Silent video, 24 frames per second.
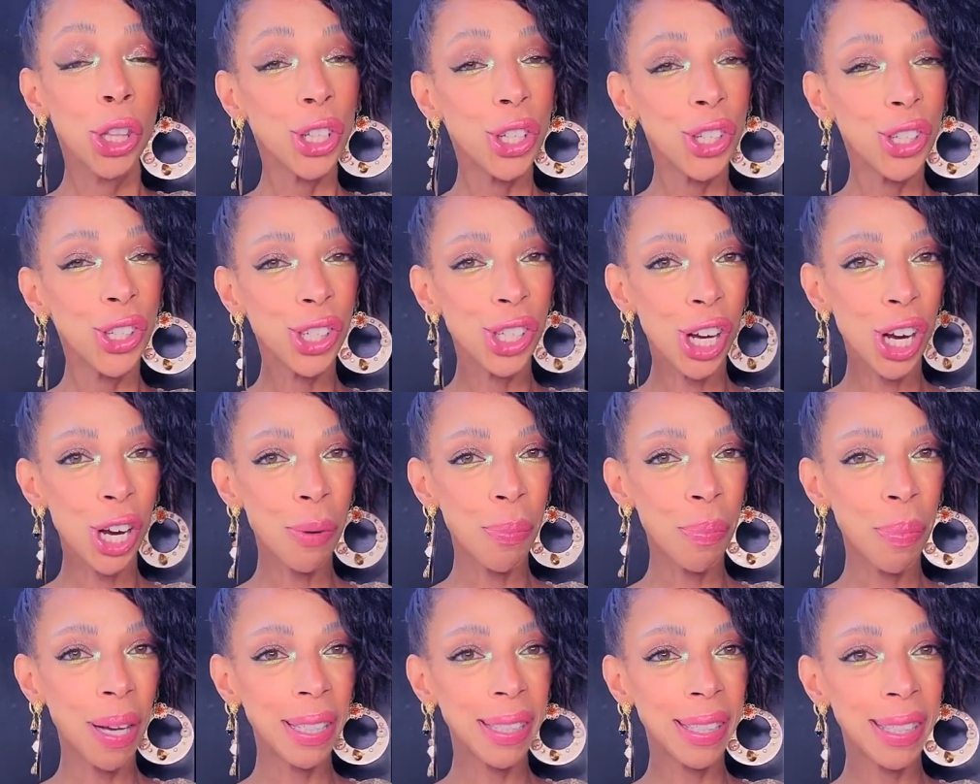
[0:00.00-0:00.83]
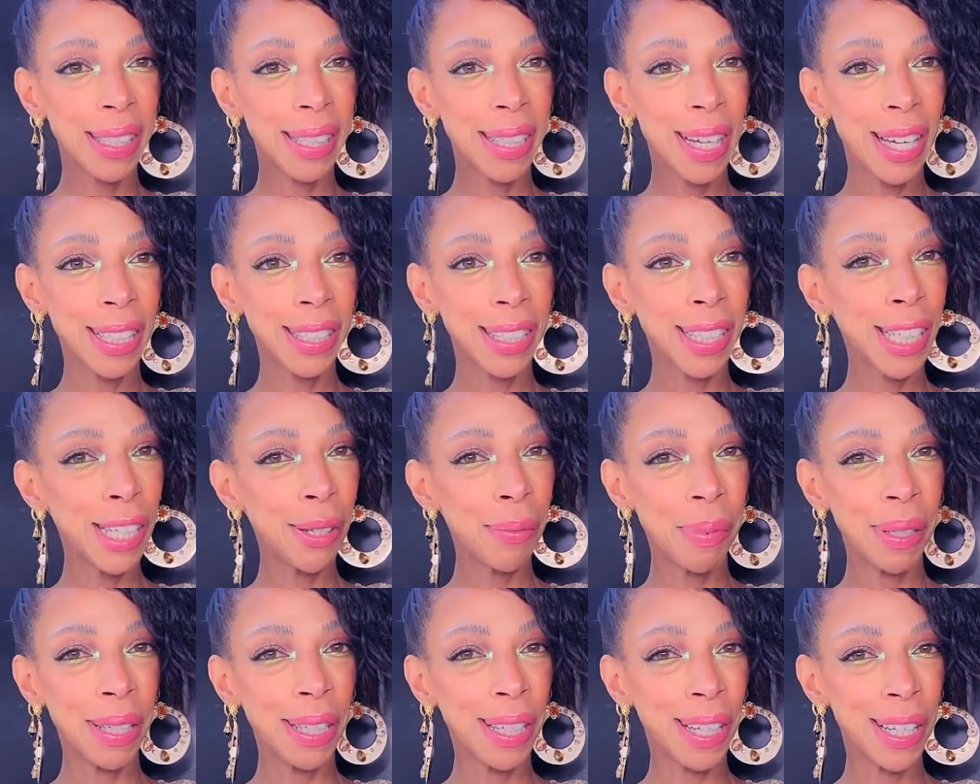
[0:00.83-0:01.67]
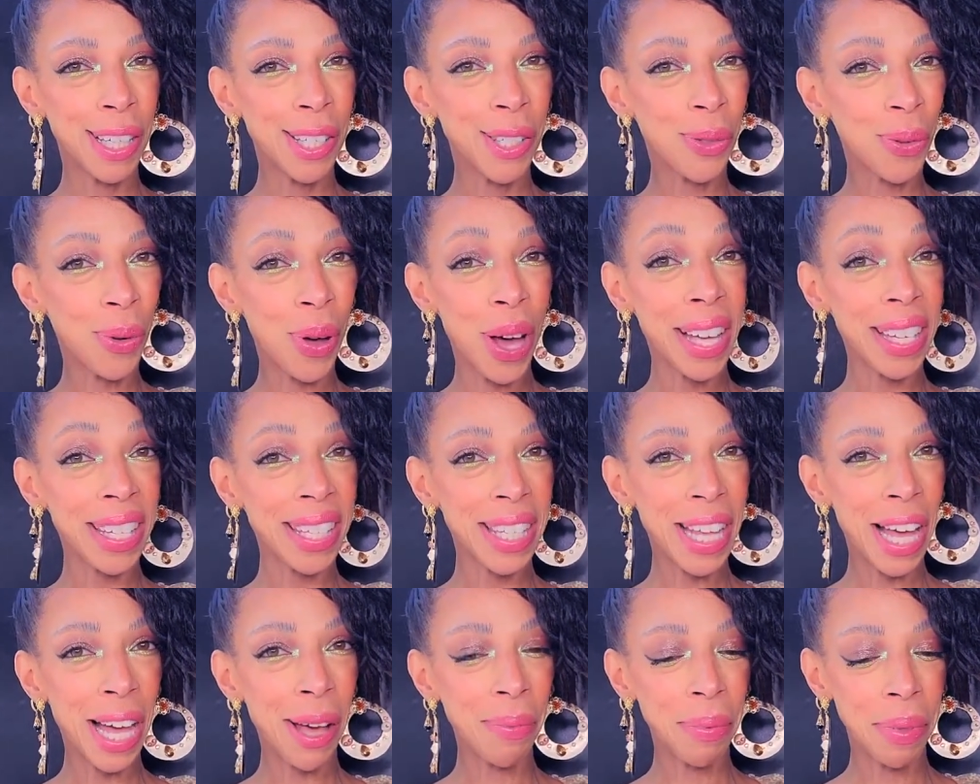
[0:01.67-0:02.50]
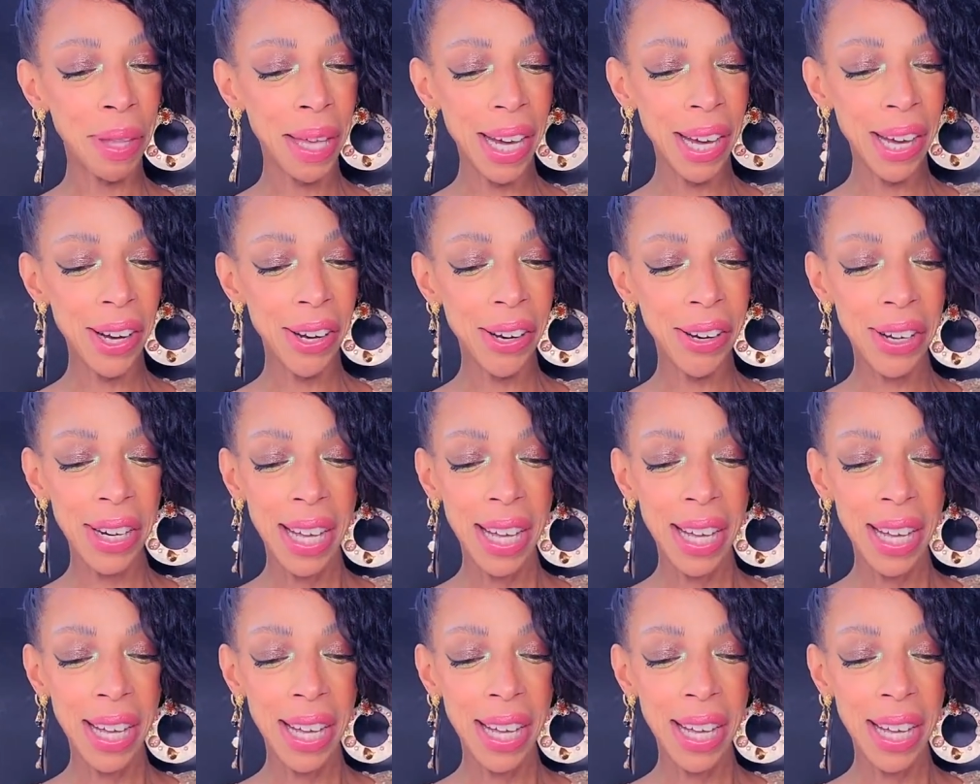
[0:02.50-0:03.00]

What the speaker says: The skirt by Dion Lee, because why stop there,